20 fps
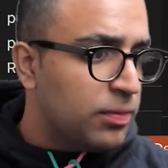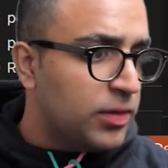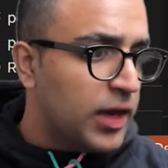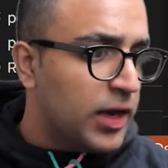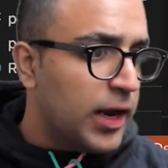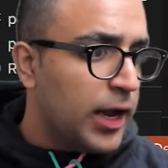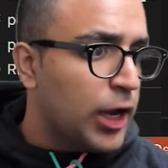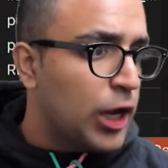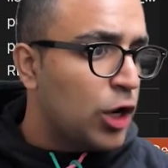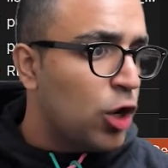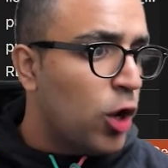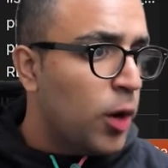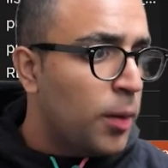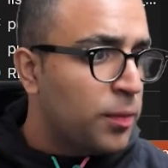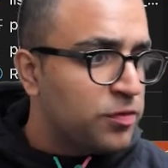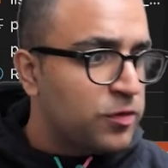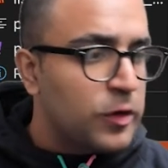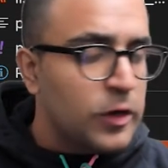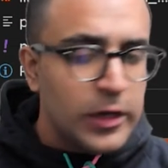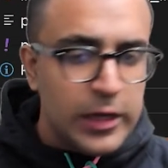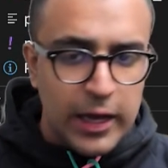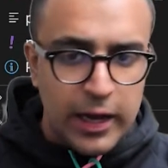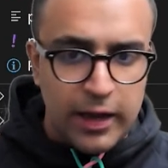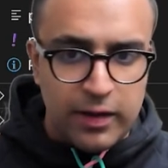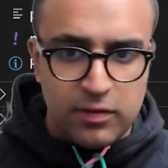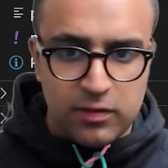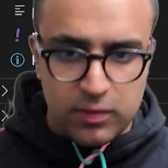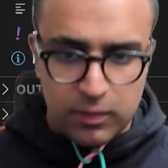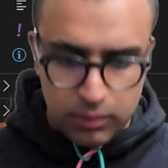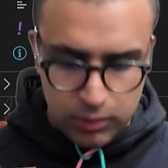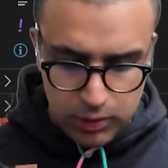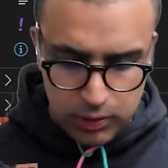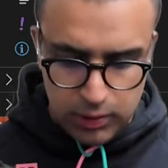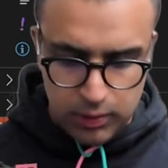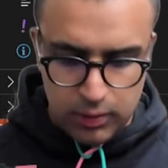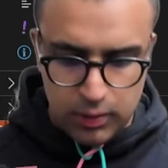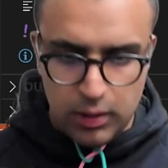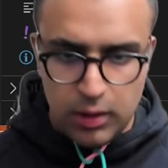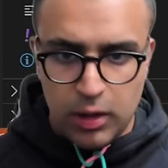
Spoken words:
then I can optionally add something.